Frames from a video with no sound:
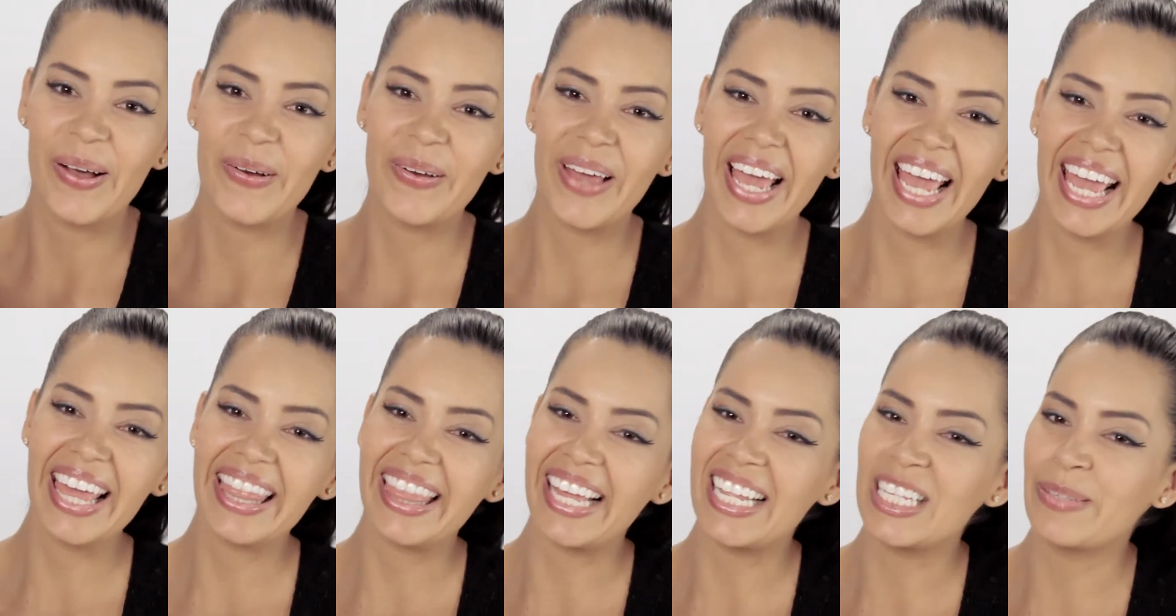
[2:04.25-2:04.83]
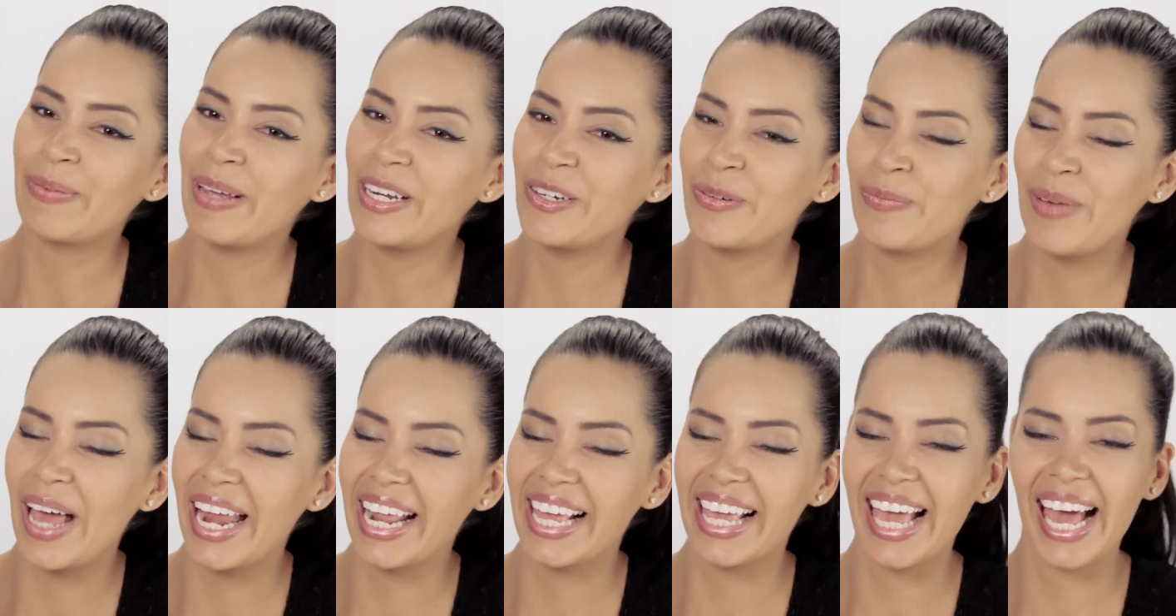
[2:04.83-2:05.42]
Okay, that's my
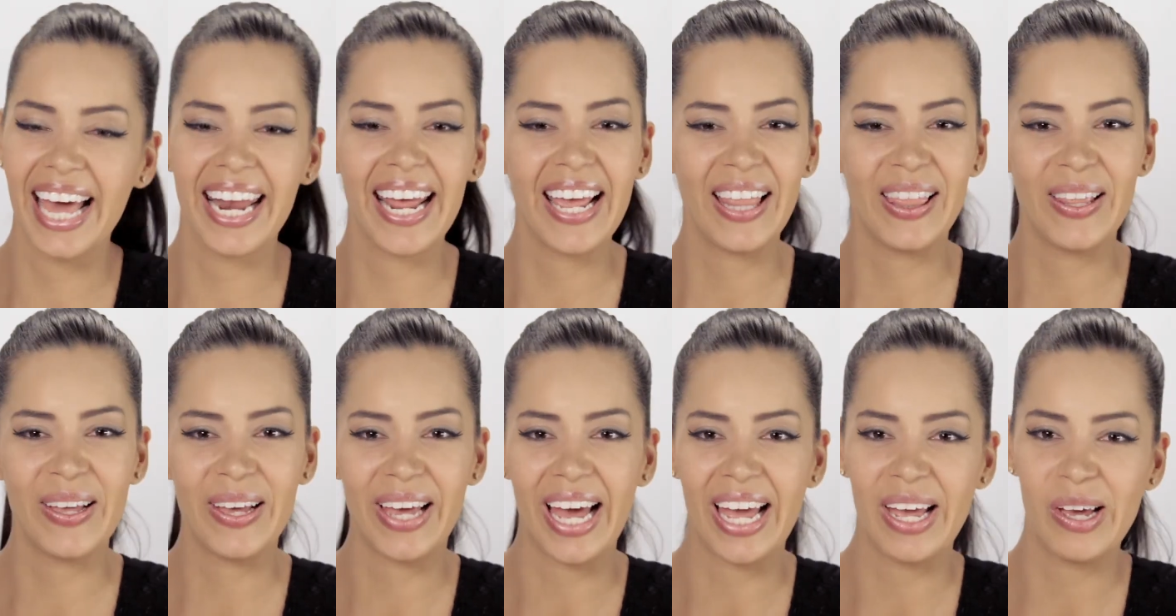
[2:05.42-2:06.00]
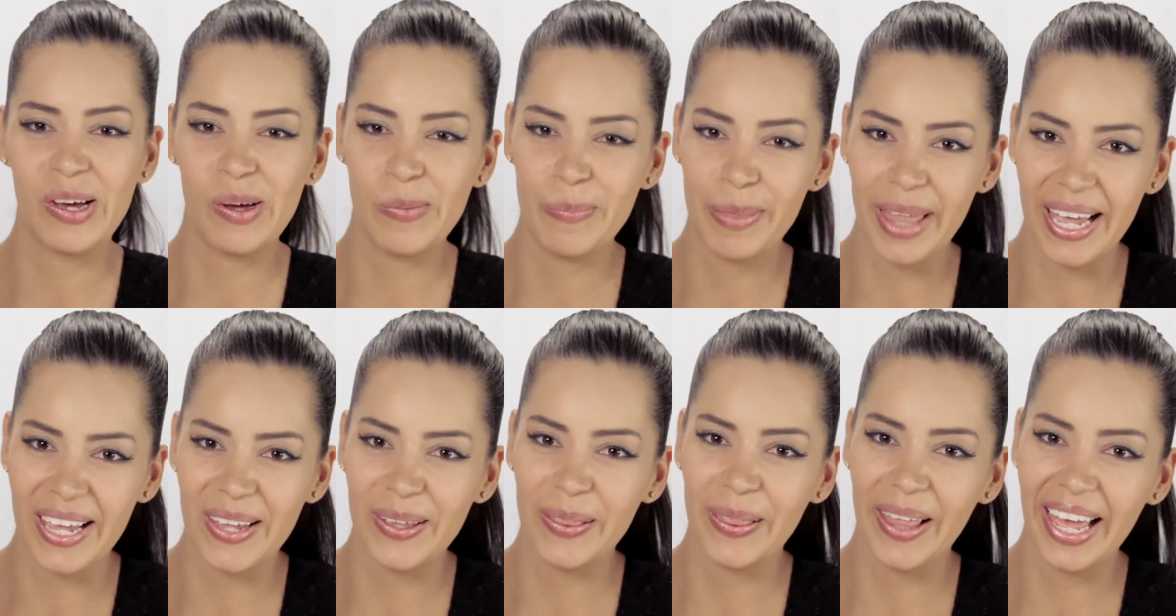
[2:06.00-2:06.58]
dramatic cat eye look. I
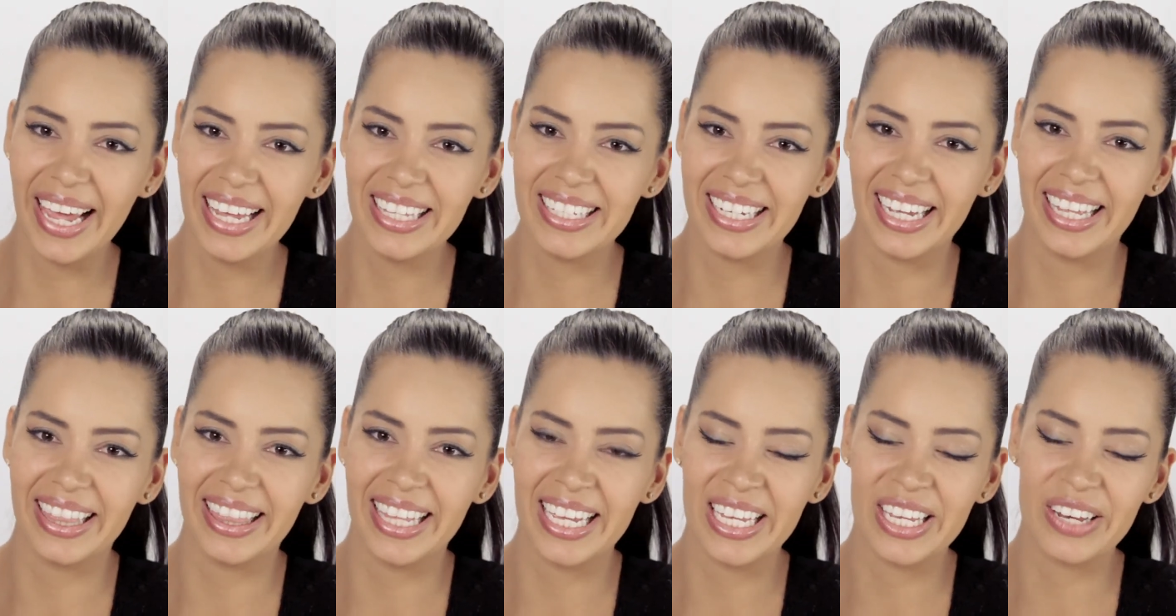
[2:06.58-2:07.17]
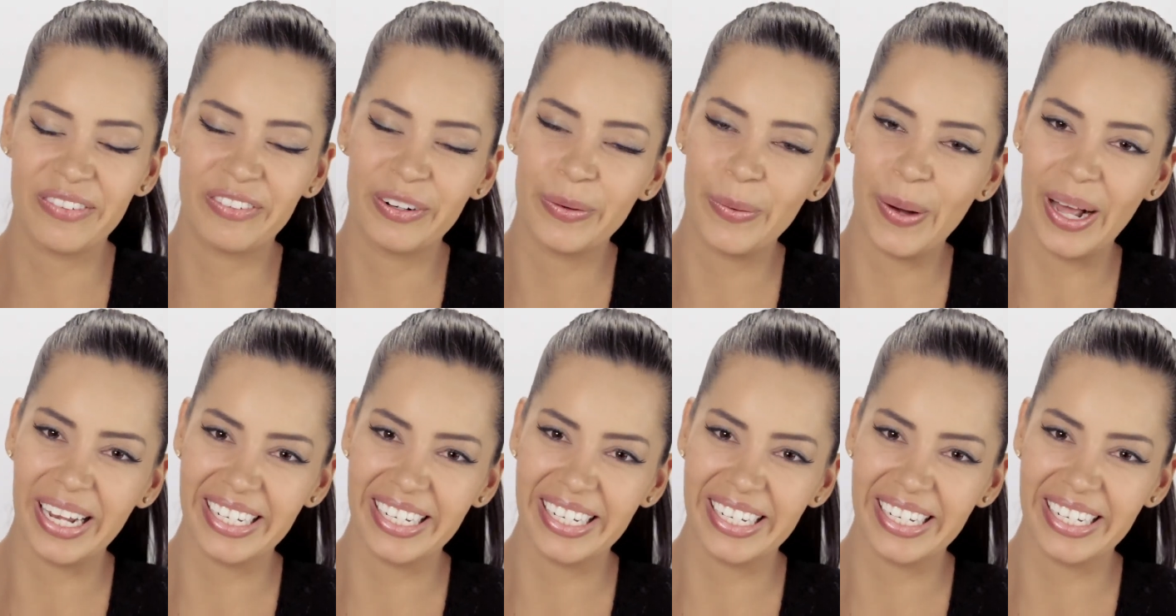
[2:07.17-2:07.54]
hope that you liked it. Thank you for